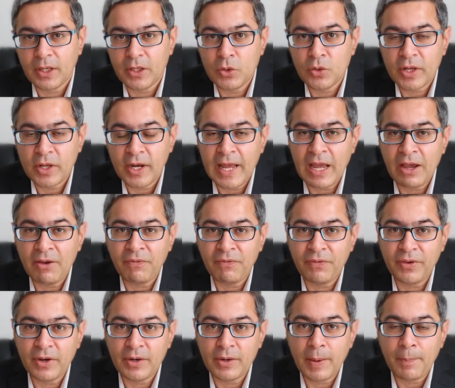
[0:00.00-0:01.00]
have
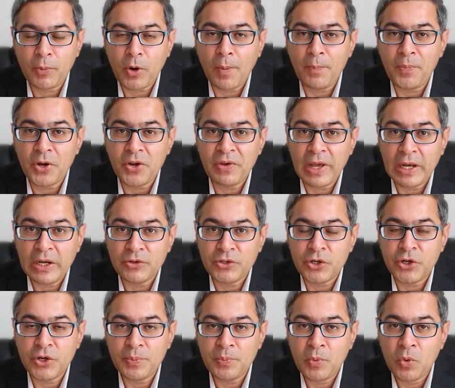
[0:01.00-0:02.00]
a property valuation
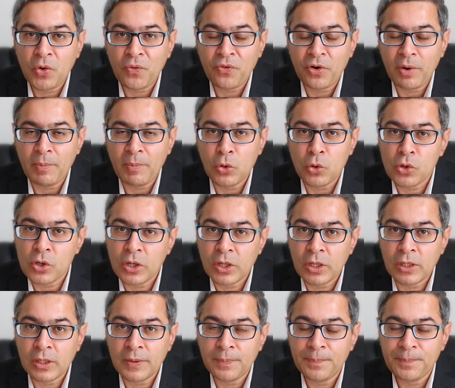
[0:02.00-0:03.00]
report from a
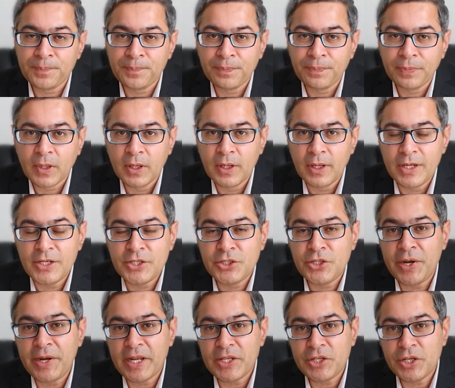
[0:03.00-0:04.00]
local
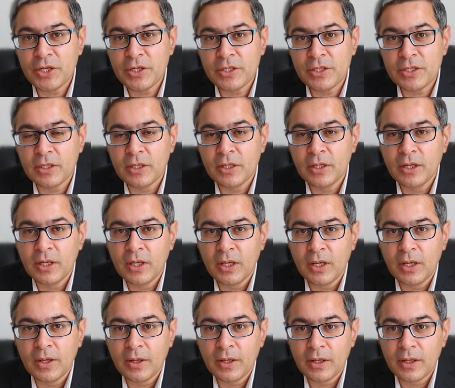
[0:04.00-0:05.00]
estate agent.
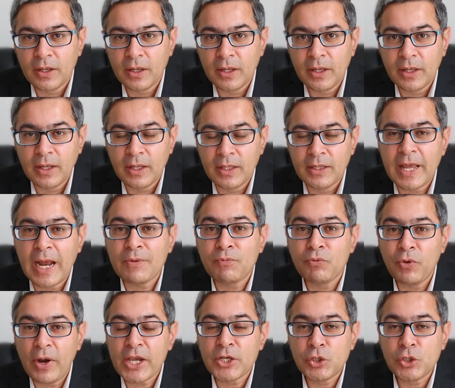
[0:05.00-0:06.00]
That would
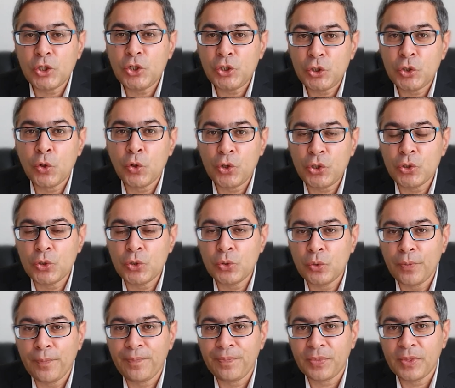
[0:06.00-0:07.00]
actually show
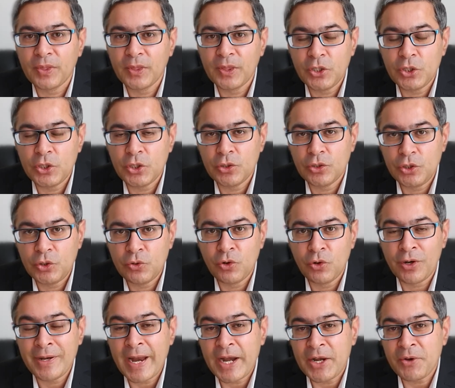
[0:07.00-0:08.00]
you your
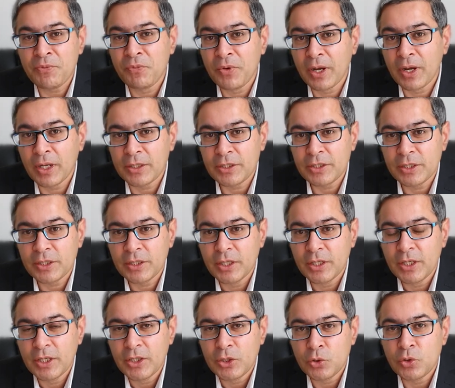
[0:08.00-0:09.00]
net worth
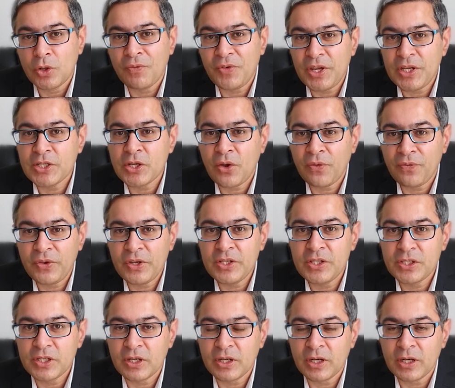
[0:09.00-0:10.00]
to the visa
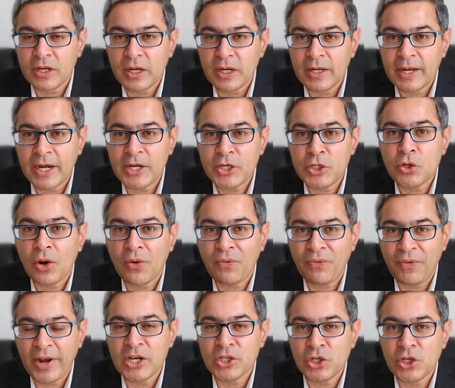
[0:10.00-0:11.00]
officer that you are a
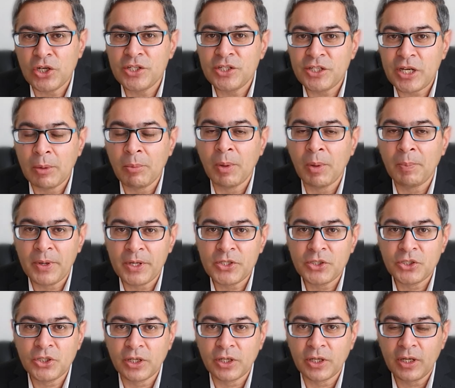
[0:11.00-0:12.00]
financially stable
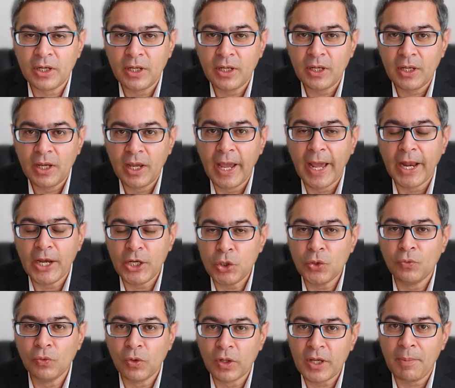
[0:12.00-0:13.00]
person and you
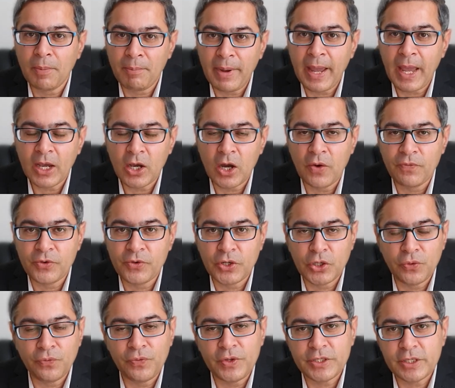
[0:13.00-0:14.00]
will come back after your
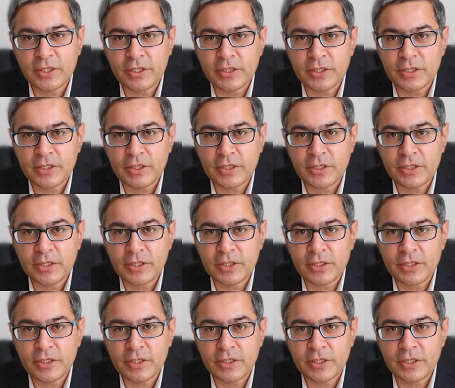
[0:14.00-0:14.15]
visit.